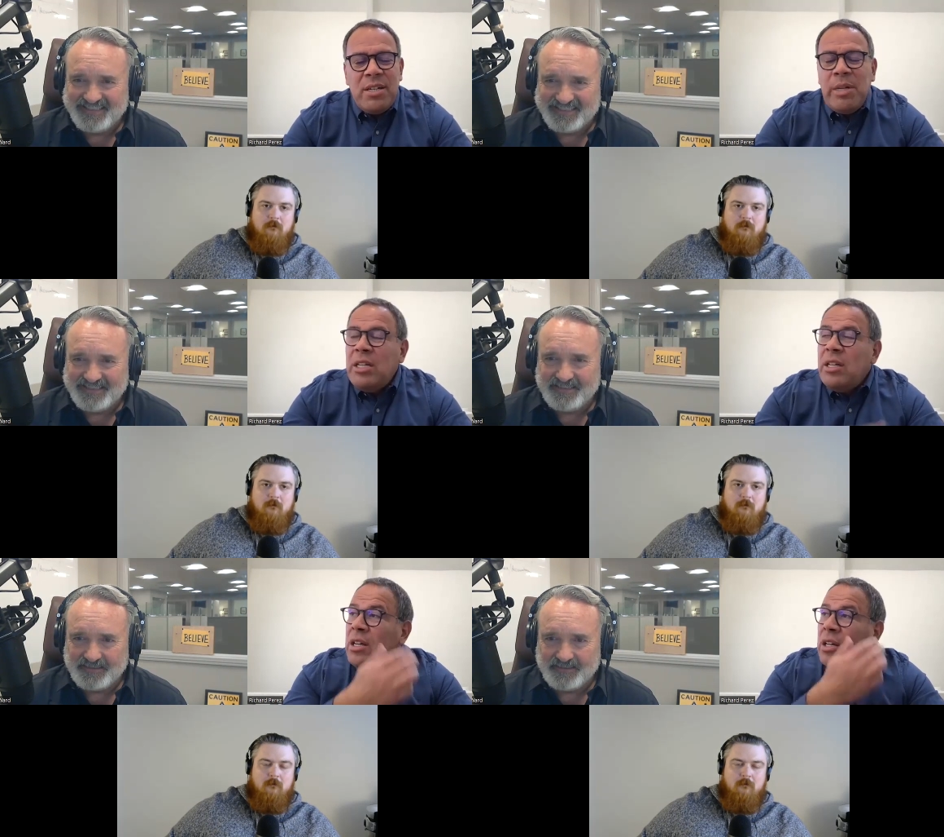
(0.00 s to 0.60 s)
Speaker 1: I mean,
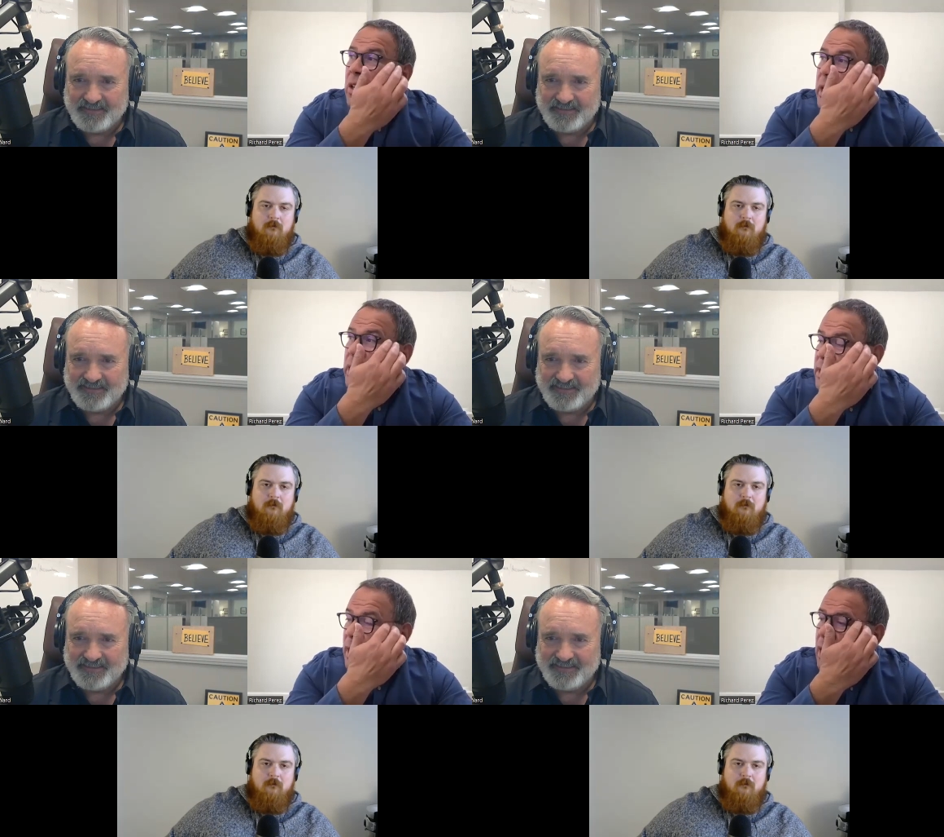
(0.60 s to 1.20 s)
look in
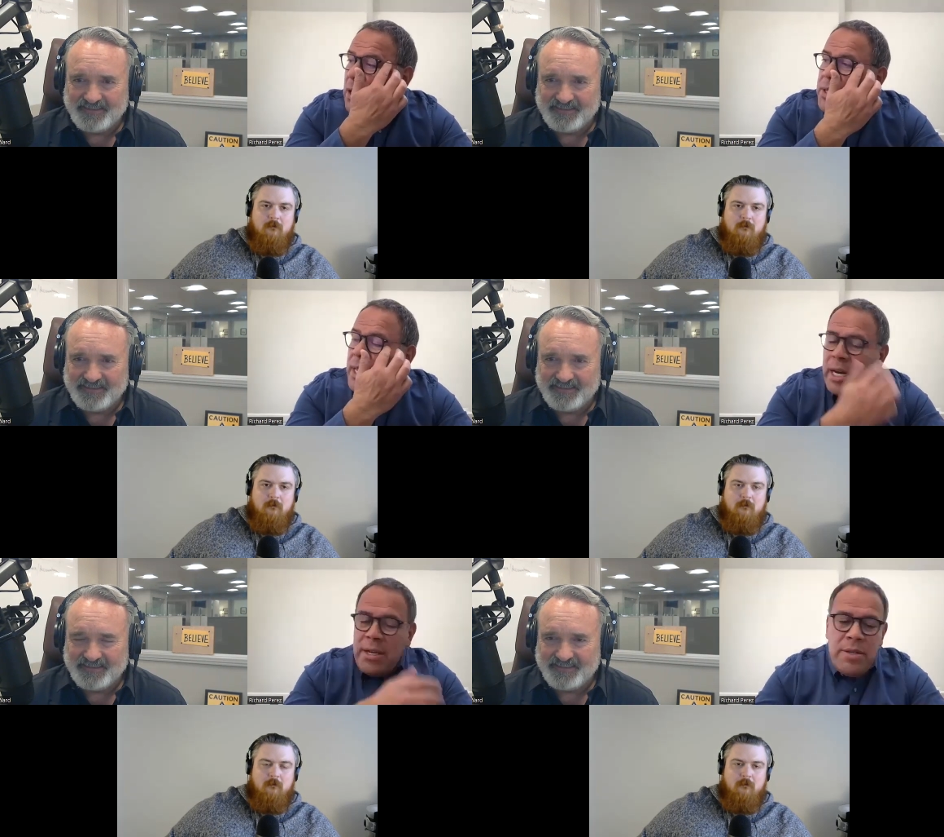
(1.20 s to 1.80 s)
sales
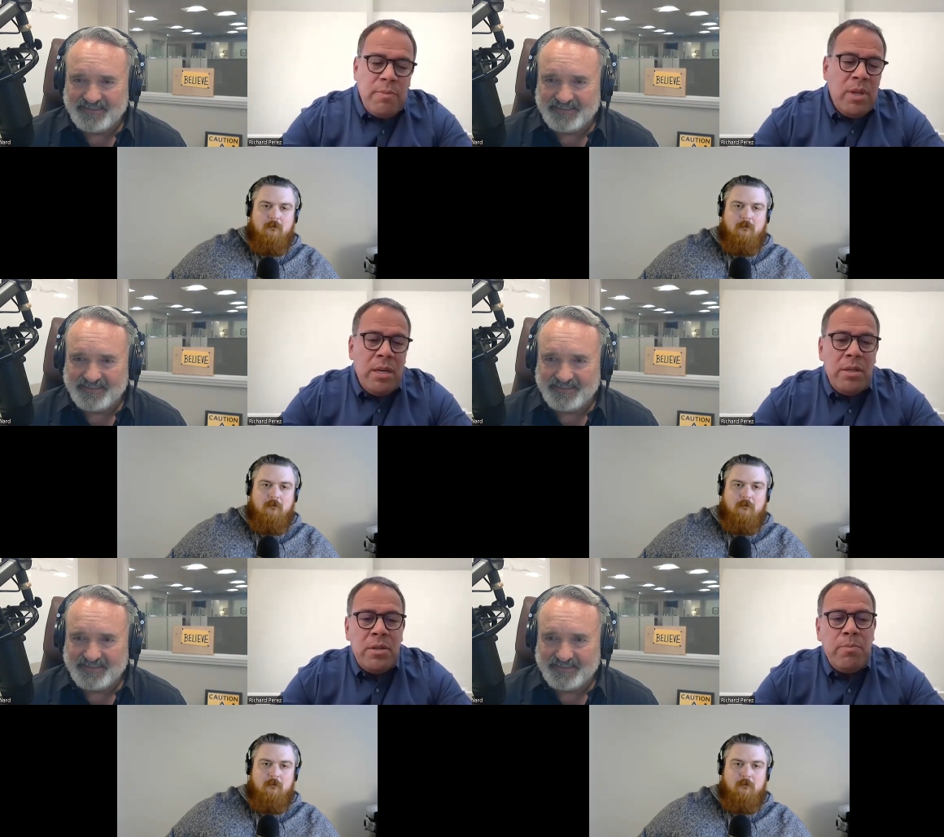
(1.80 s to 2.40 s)
that is that
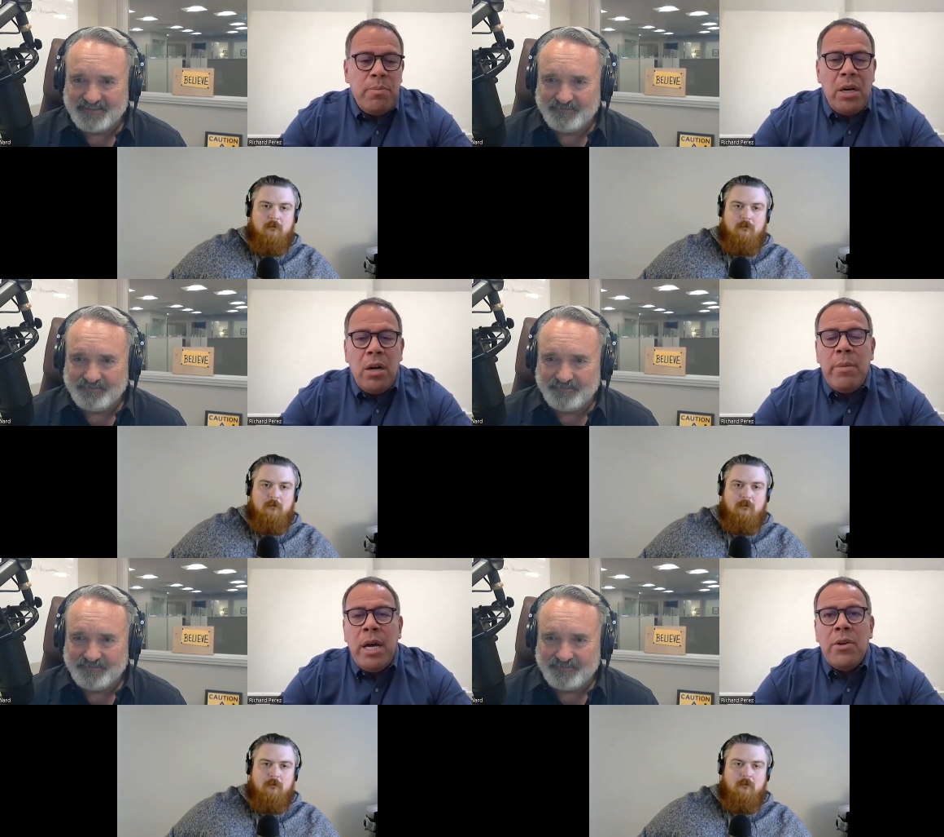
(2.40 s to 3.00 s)
is
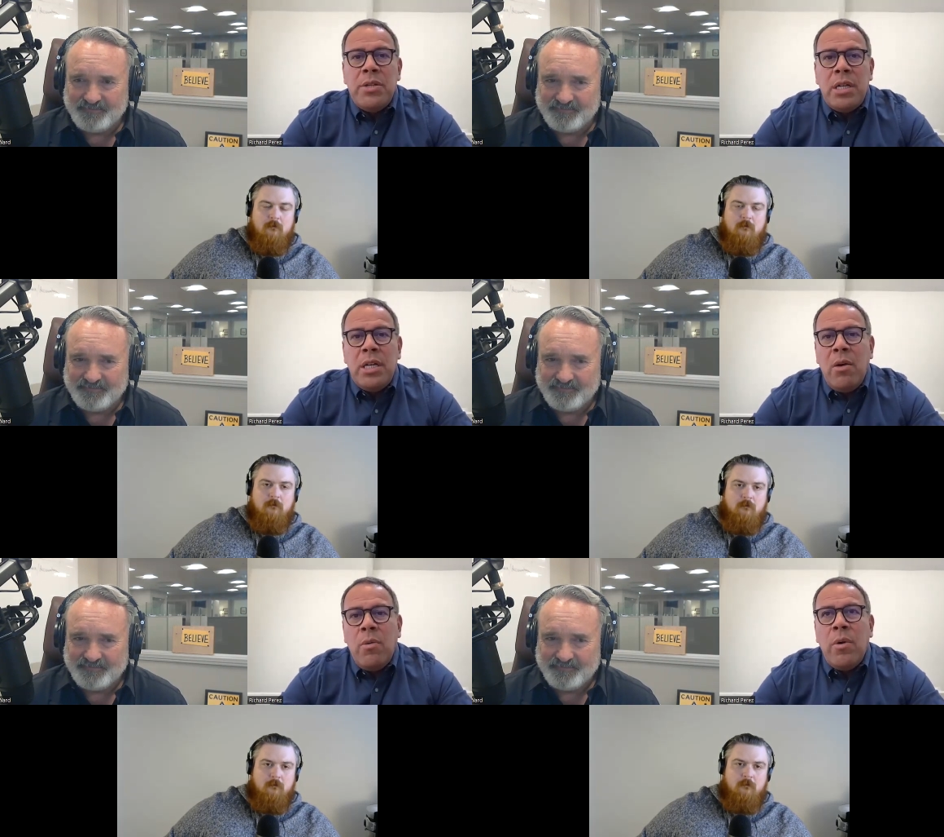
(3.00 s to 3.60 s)
paramount to
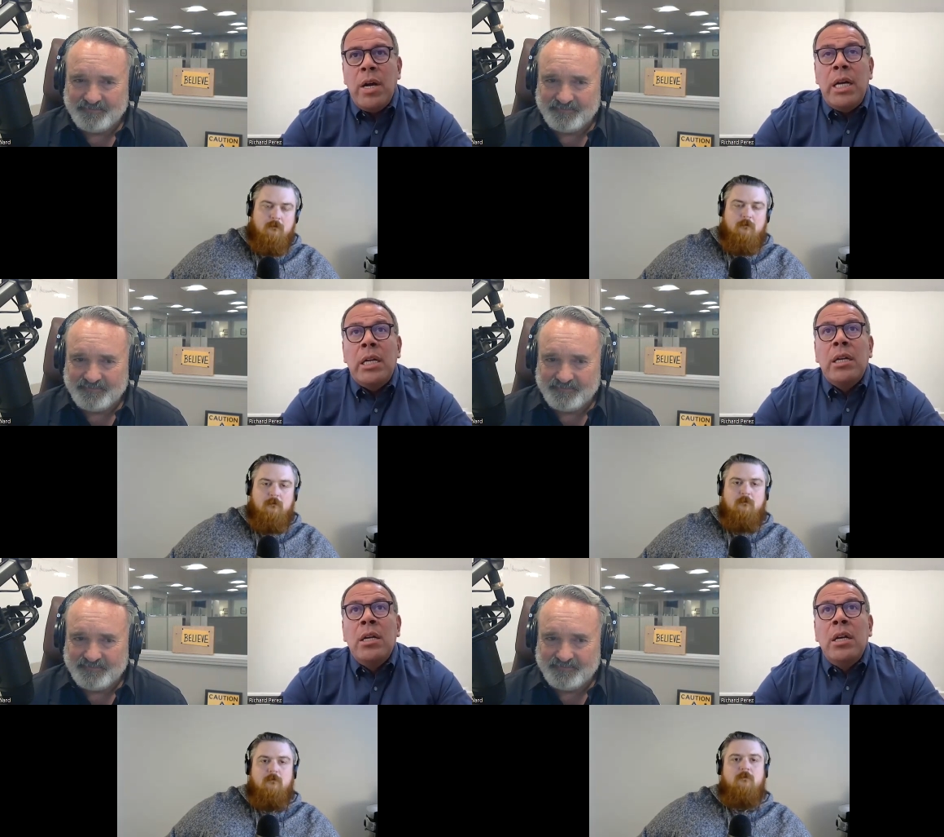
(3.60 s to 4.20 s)
get
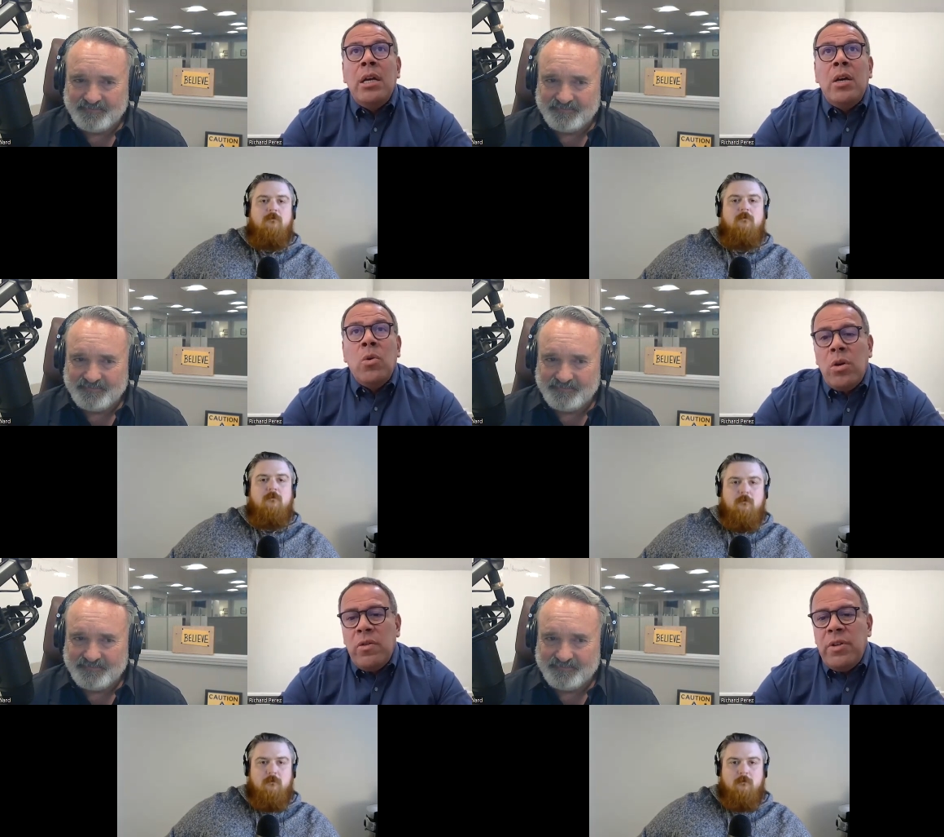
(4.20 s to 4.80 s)
right in
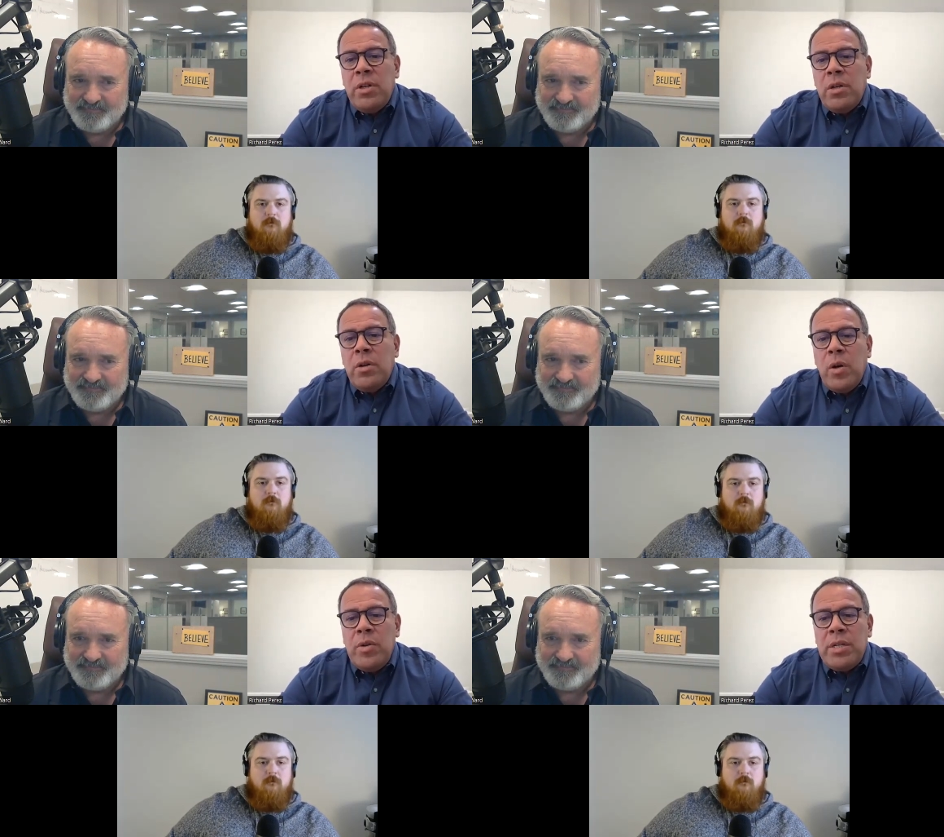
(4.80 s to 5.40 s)
order for you to
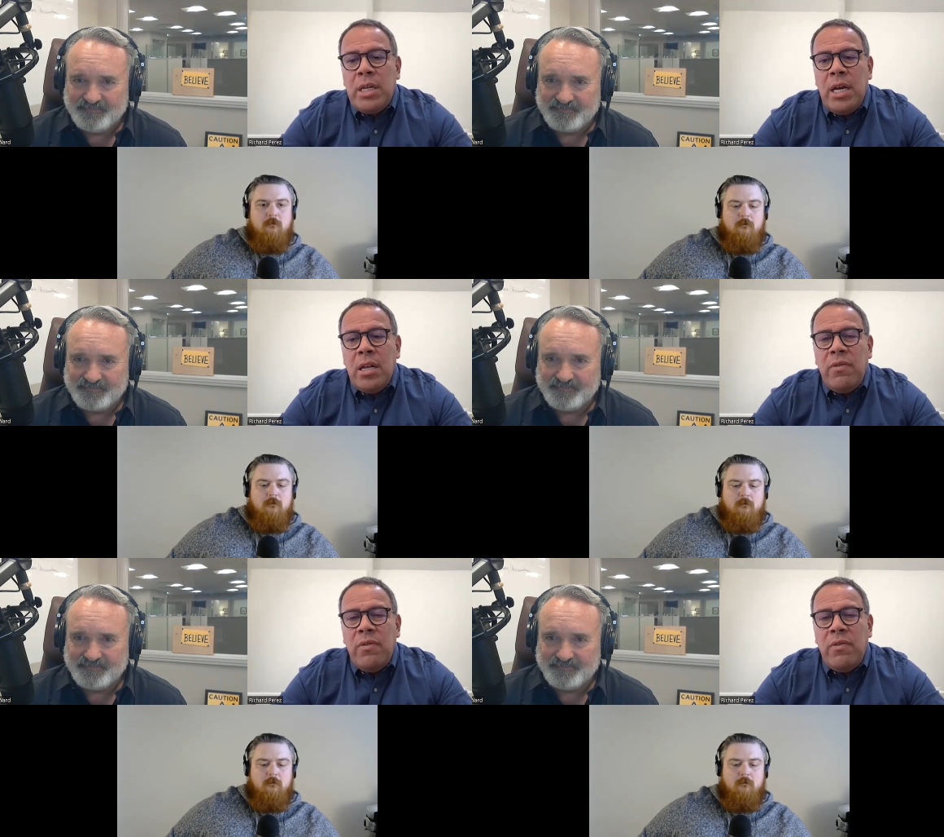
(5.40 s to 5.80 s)
grow and scale.